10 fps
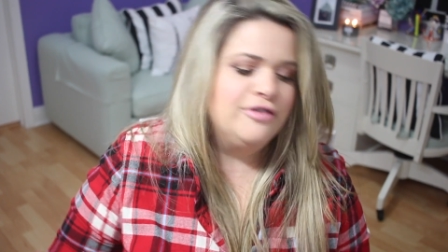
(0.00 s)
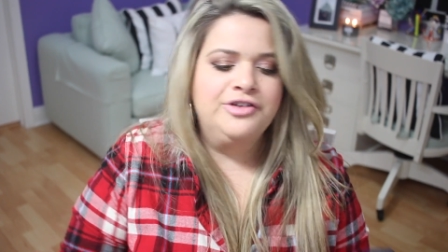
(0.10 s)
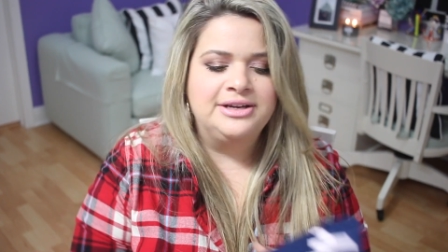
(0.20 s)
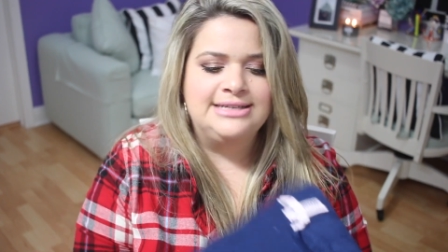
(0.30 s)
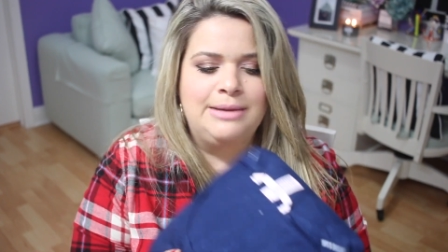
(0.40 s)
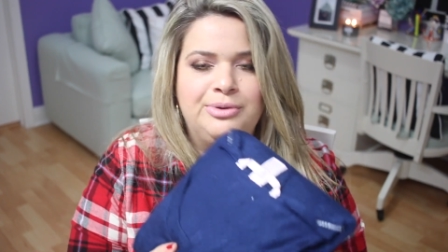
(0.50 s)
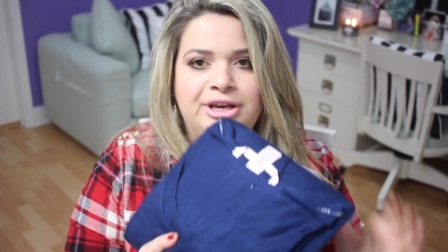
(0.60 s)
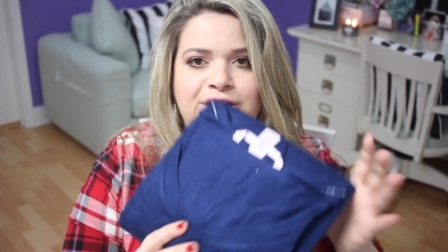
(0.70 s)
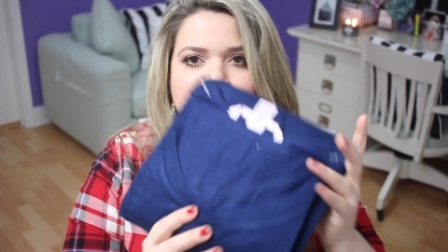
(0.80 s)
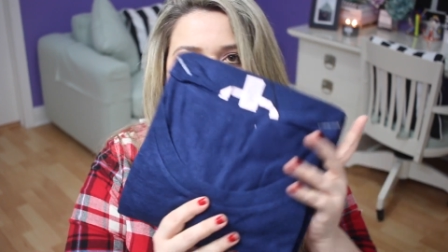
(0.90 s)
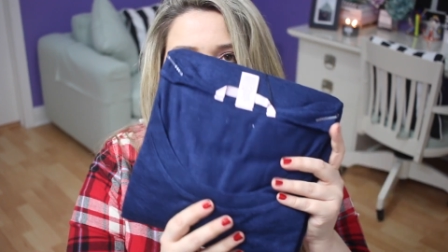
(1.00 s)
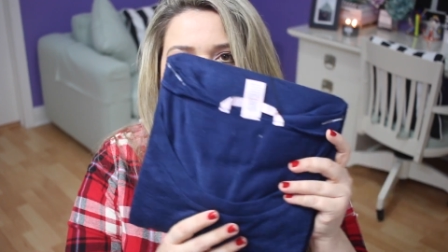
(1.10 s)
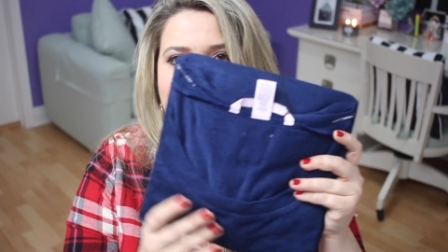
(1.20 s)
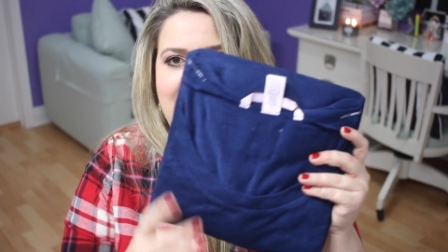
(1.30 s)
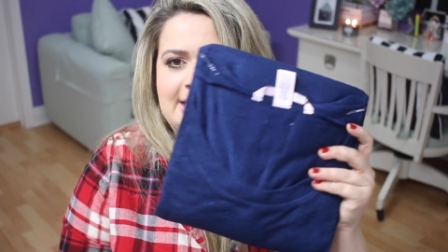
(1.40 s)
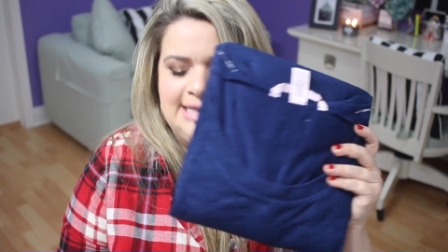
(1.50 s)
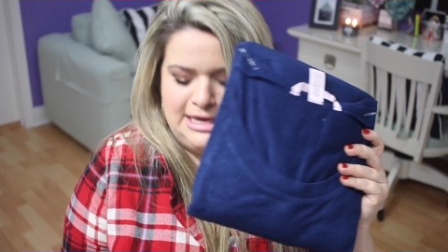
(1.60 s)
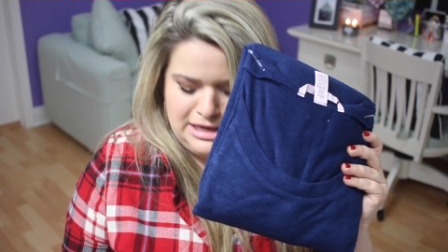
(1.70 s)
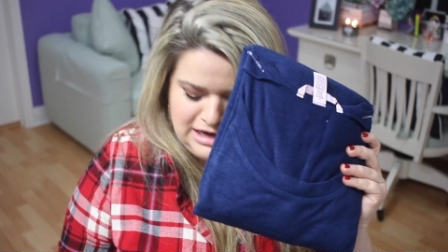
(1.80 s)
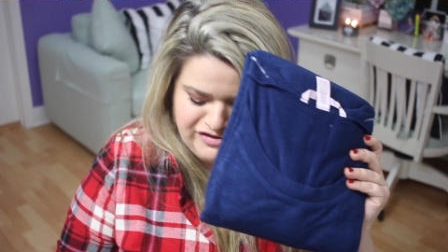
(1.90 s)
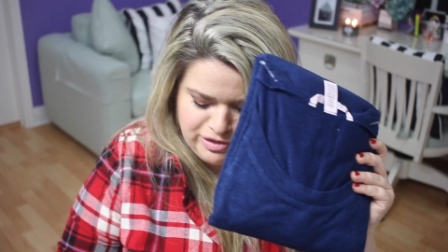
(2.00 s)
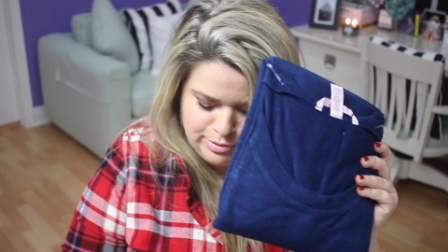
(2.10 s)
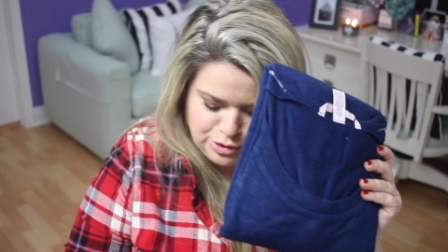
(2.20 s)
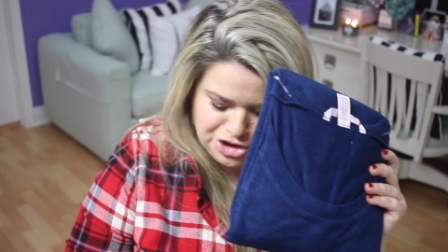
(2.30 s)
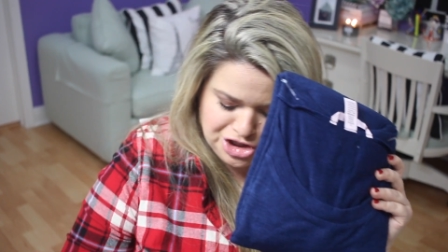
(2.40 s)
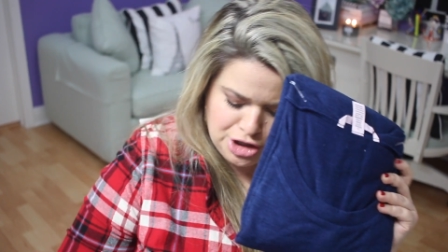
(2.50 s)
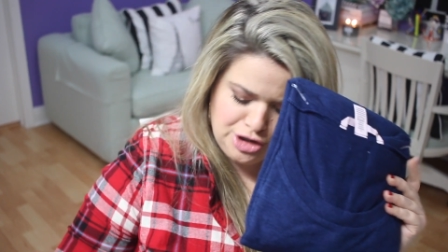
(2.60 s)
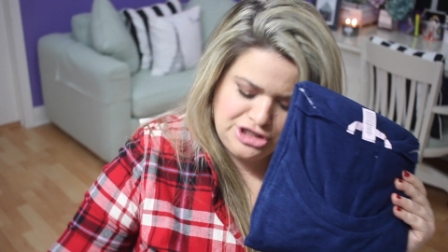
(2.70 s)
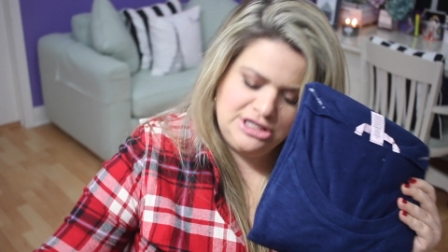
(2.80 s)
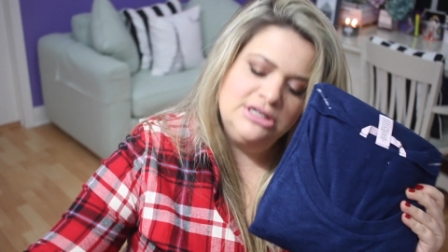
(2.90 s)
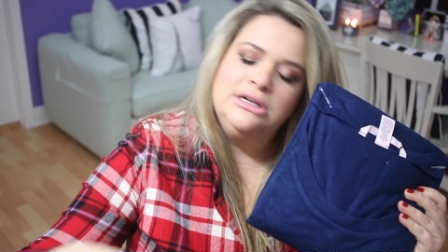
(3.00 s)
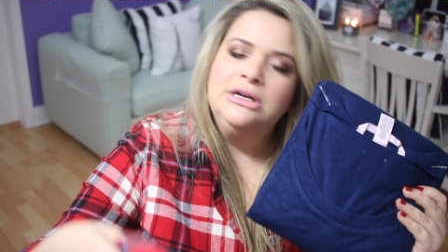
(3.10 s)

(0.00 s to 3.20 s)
For example, here's one that has like the navy blue shirt,